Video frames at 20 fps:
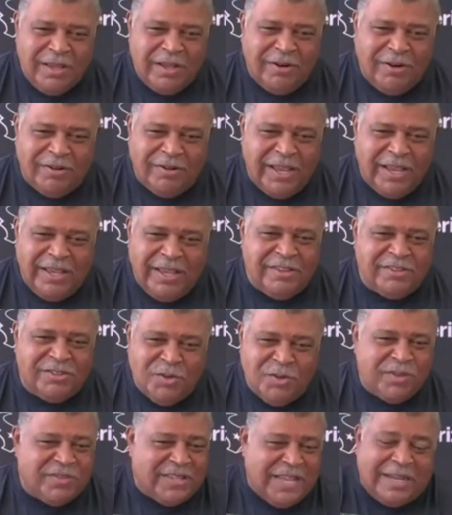Okay. And
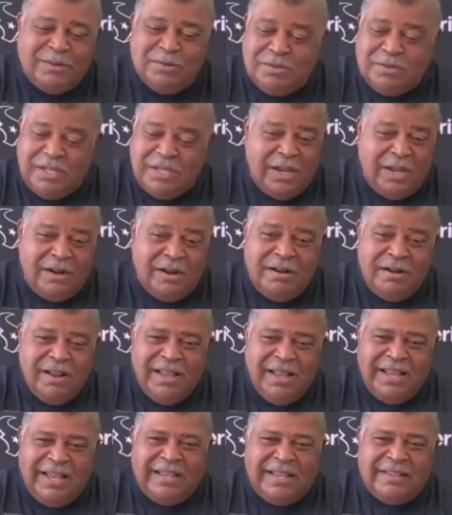so it's out there.
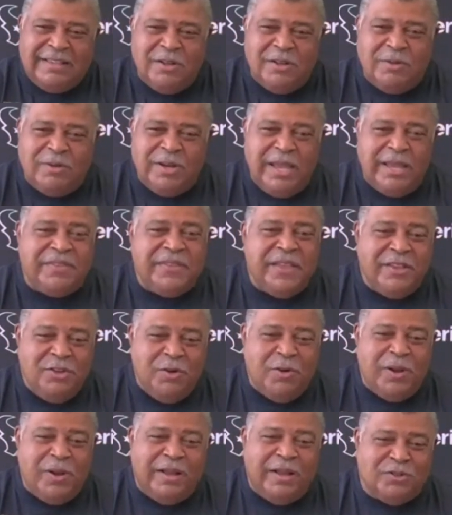And so now then
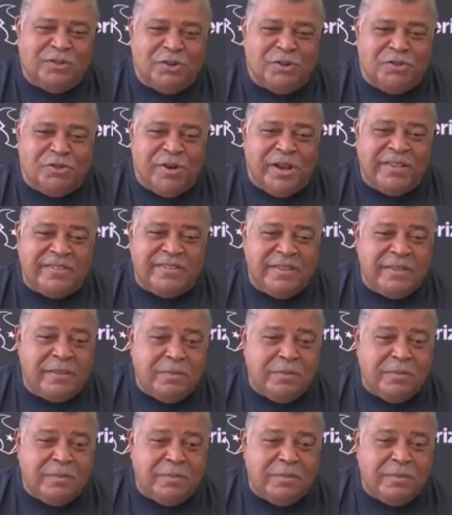you have to address it.